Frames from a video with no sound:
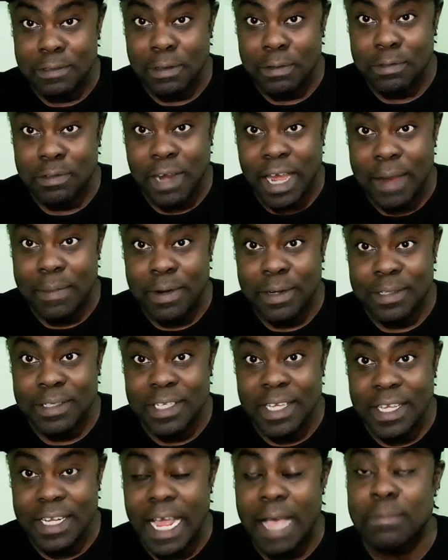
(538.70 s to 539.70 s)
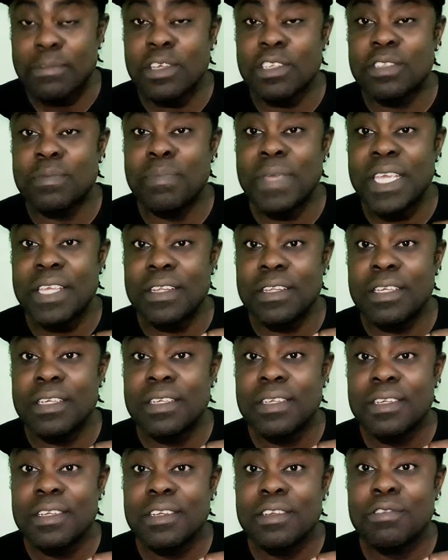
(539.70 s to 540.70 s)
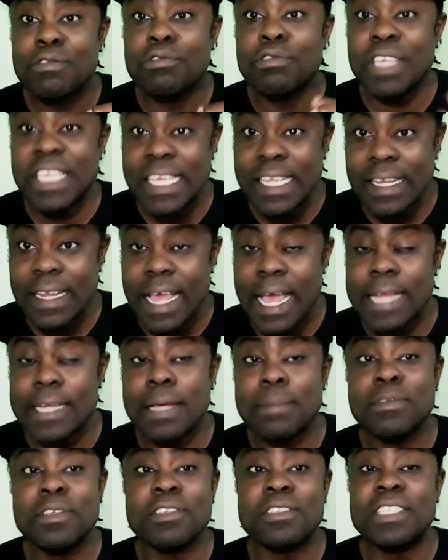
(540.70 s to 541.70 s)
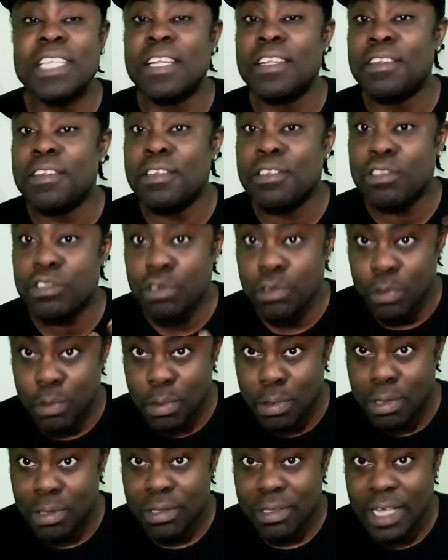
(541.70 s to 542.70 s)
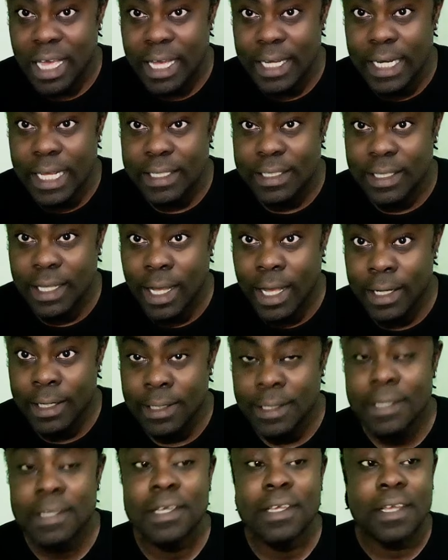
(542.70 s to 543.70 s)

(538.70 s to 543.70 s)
and subscribers. Zane, I'm just being real and I'm just telling you the truth. You understand?